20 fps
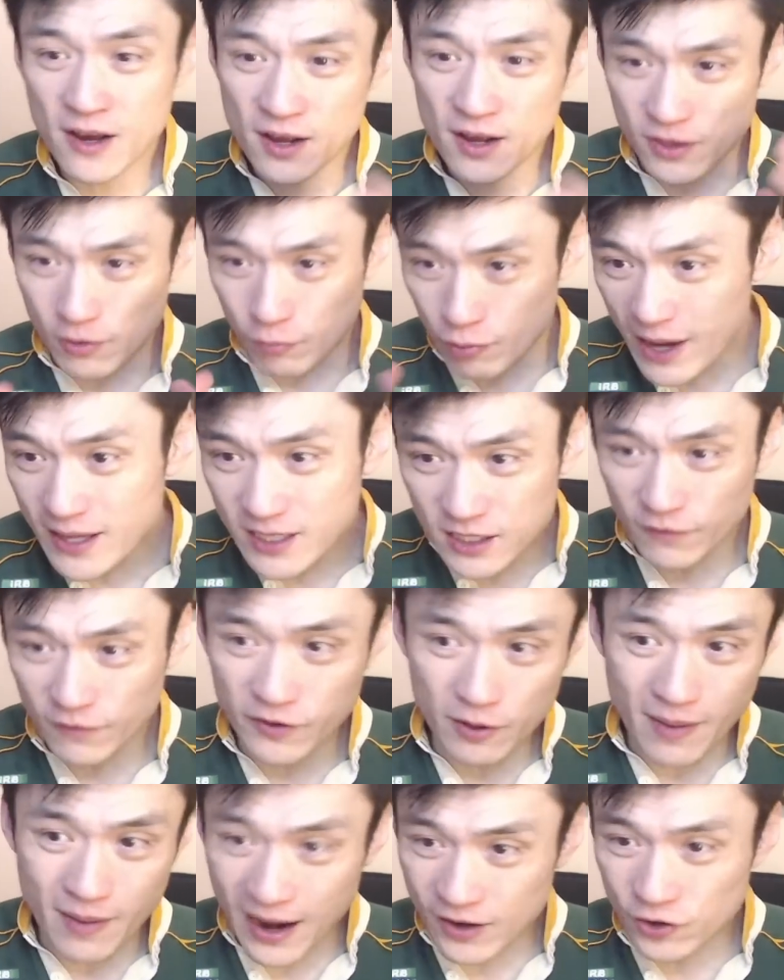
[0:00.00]
The rest of
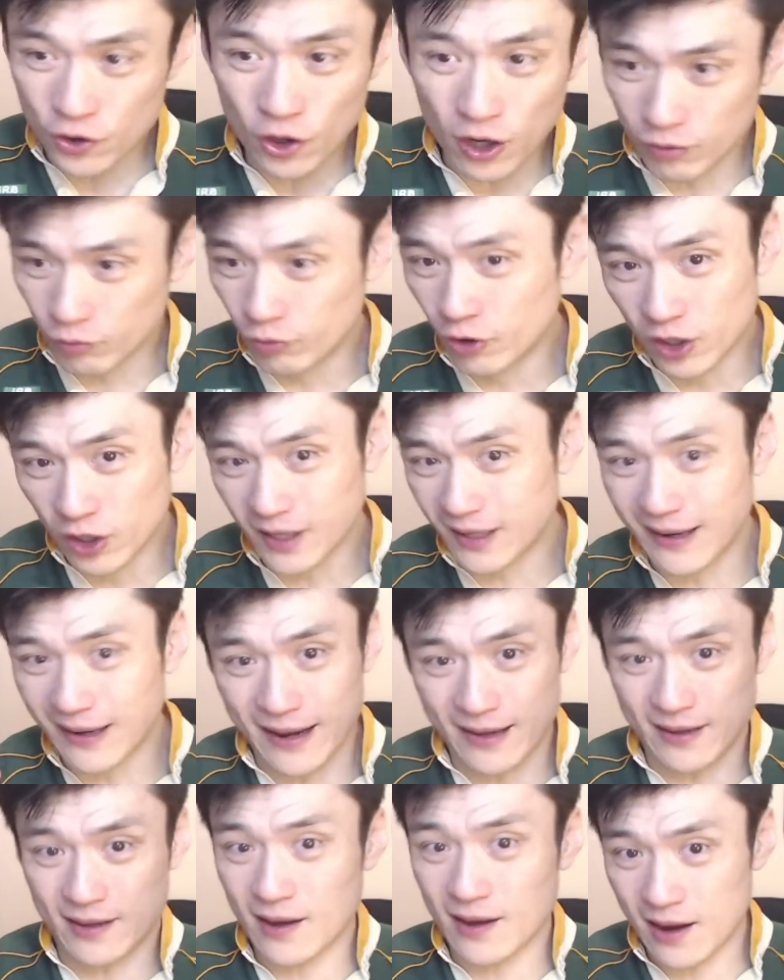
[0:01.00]
them are not really
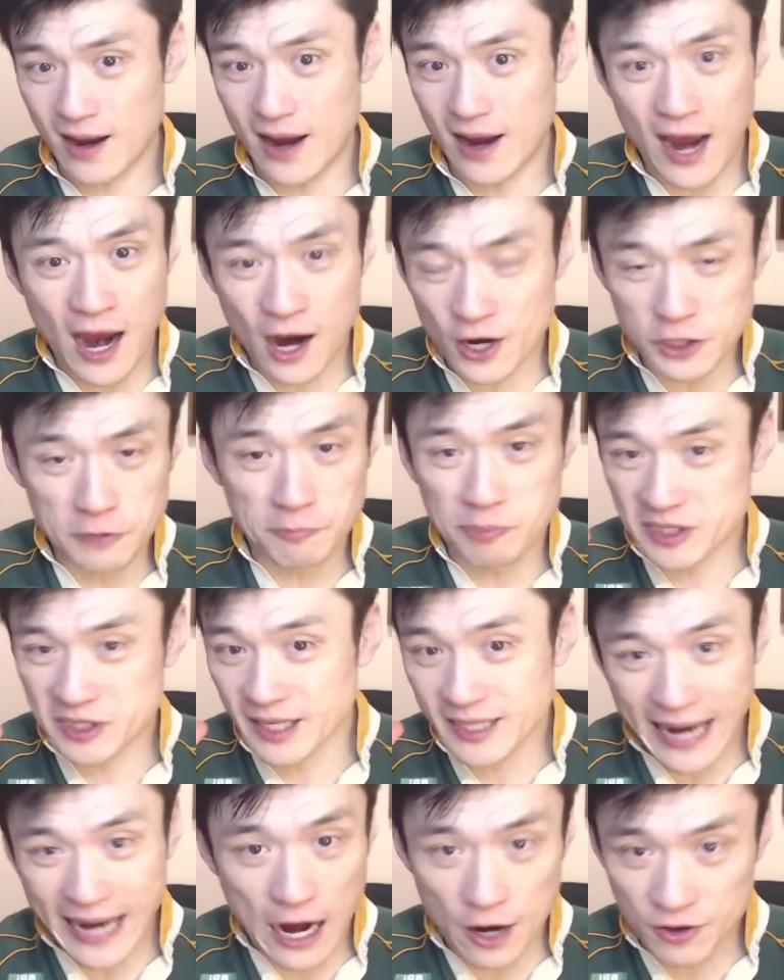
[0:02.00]
like
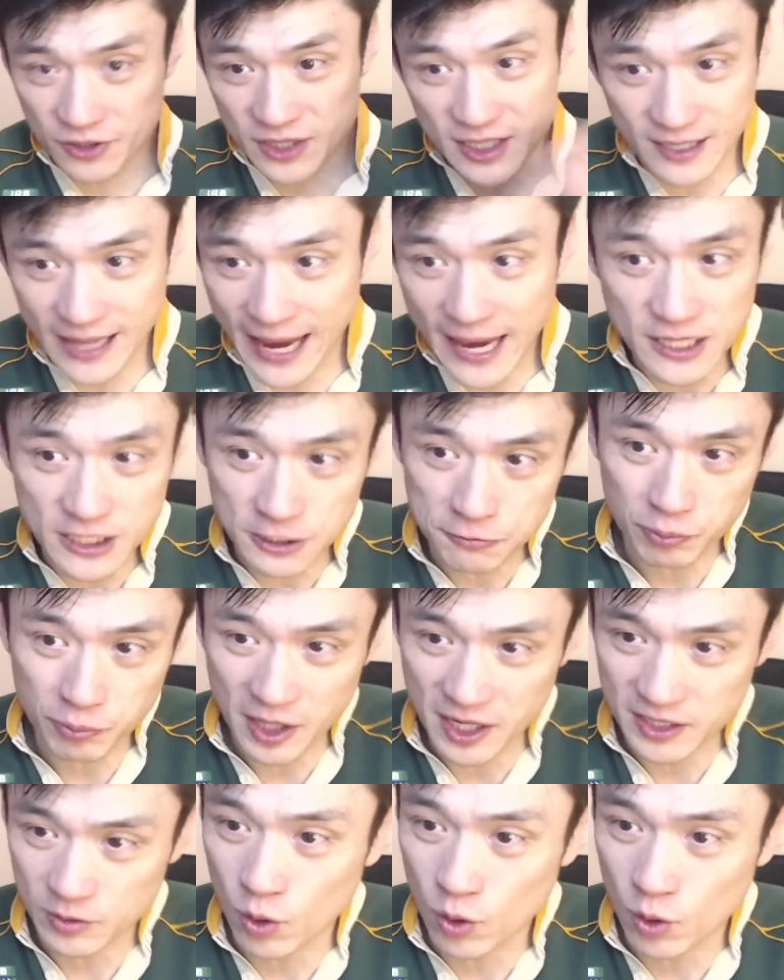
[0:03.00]
100% guaranteed 18 players.